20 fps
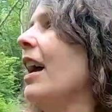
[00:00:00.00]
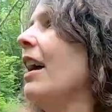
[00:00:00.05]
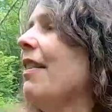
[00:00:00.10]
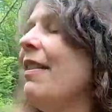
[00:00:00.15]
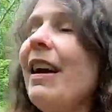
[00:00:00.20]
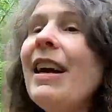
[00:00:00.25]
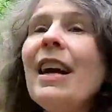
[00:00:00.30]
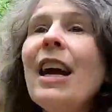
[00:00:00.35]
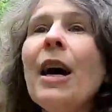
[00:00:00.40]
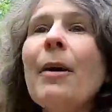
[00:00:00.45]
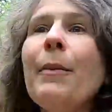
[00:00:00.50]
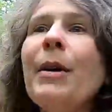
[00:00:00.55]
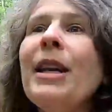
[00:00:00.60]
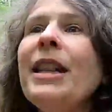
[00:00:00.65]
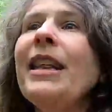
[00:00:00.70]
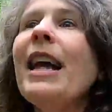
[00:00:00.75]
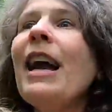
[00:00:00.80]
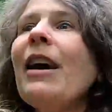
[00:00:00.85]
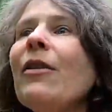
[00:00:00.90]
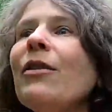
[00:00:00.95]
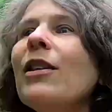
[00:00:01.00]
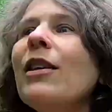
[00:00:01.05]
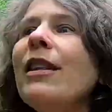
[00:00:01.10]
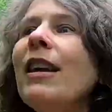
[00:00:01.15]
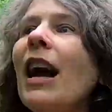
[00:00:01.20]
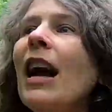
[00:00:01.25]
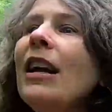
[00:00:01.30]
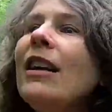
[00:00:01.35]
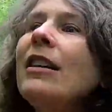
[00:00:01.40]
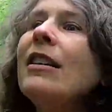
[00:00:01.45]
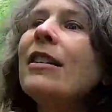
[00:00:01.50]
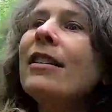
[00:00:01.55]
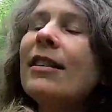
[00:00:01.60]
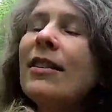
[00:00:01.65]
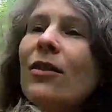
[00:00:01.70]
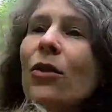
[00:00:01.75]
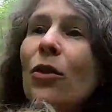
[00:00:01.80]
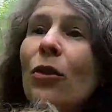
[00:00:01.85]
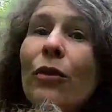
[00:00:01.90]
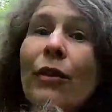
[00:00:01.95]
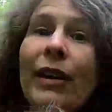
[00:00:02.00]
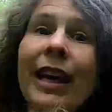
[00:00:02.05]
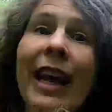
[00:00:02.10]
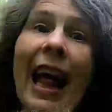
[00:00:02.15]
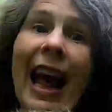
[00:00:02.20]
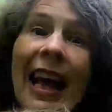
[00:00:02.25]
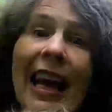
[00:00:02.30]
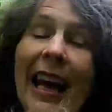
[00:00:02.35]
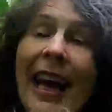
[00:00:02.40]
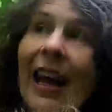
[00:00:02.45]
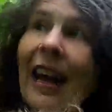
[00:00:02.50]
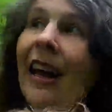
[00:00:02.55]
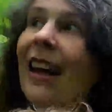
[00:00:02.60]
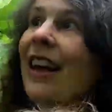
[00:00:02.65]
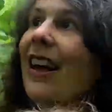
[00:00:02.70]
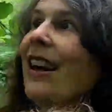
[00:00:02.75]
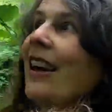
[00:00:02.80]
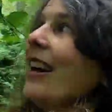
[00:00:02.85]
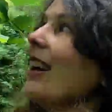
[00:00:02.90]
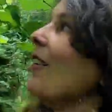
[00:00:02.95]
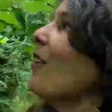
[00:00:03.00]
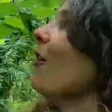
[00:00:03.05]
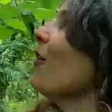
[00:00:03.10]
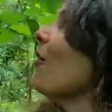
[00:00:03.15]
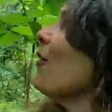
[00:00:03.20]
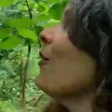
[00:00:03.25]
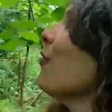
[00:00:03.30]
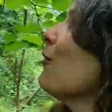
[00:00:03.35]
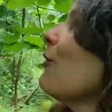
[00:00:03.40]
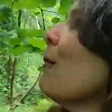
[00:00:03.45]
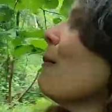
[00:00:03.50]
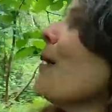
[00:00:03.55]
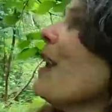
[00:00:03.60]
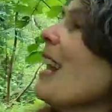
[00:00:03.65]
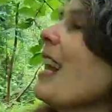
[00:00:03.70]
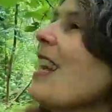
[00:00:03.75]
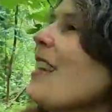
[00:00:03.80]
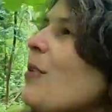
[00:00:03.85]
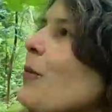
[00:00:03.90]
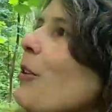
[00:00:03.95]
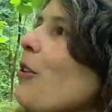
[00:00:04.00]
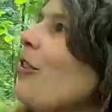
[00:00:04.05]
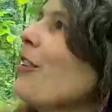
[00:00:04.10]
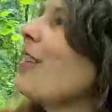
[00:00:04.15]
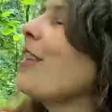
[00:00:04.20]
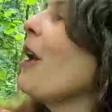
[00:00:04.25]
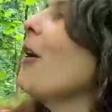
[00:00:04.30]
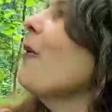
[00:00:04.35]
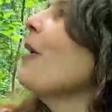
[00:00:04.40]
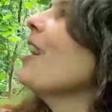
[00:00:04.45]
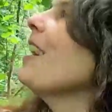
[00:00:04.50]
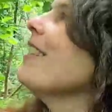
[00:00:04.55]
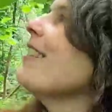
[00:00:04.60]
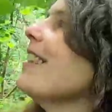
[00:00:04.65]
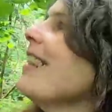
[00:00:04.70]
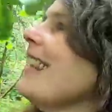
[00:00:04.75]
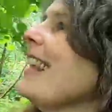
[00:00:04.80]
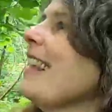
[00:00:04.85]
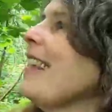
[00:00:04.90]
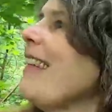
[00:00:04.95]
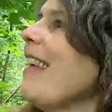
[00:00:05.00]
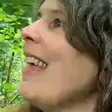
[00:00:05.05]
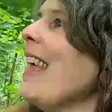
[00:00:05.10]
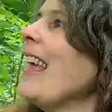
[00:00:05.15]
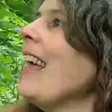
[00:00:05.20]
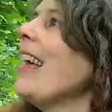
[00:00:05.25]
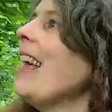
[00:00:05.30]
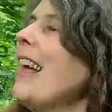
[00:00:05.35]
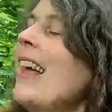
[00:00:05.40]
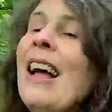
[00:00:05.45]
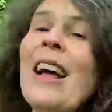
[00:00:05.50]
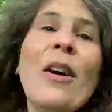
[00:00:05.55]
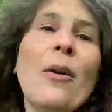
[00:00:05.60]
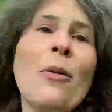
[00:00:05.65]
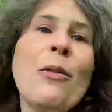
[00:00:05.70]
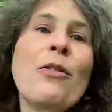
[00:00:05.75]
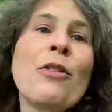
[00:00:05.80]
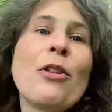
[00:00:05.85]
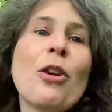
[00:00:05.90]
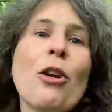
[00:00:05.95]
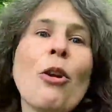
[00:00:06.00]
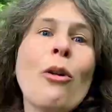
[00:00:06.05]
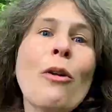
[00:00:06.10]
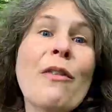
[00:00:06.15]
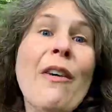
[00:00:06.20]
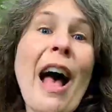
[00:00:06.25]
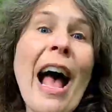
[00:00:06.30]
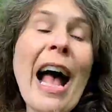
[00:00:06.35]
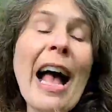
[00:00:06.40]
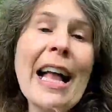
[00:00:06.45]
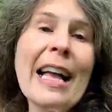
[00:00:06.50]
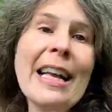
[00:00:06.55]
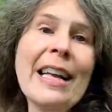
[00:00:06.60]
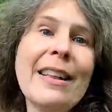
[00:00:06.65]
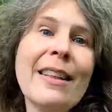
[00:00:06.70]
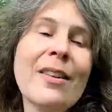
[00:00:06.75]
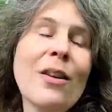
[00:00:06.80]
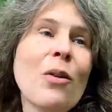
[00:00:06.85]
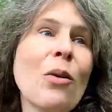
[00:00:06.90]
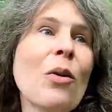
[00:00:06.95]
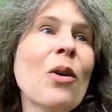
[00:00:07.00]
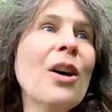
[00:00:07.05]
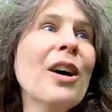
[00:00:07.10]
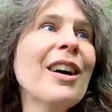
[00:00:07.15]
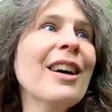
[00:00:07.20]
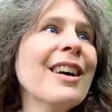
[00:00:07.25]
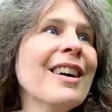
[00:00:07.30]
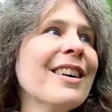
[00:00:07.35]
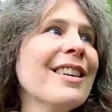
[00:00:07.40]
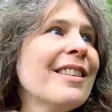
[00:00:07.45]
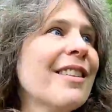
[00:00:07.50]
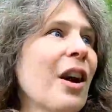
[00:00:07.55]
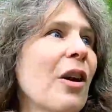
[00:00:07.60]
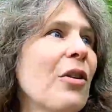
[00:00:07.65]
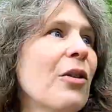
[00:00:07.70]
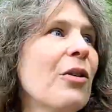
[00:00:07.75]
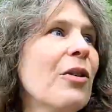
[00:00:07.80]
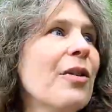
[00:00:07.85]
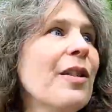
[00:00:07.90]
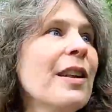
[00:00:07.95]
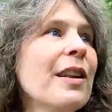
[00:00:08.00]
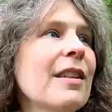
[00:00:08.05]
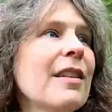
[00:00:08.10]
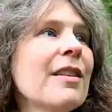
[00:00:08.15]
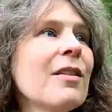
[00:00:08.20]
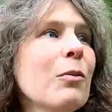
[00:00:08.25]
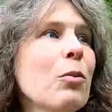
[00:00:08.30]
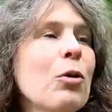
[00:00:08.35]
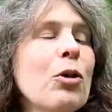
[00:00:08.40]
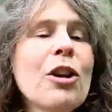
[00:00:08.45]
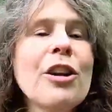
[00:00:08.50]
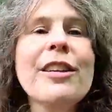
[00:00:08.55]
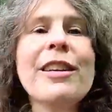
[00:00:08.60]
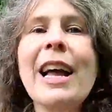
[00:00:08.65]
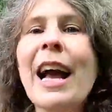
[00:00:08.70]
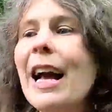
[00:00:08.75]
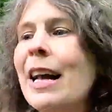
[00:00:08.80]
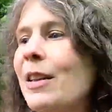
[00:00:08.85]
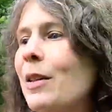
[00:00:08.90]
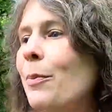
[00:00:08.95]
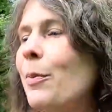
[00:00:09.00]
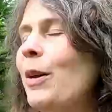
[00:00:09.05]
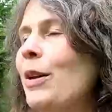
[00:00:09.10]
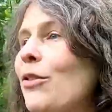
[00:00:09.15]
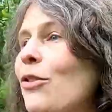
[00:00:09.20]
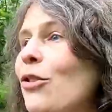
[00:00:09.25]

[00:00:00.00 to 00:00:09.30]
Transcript: Then coming down to the understory layer, or the shrub layer, as we're just going underneath here, we've got a lot of hazel. So this woodland has been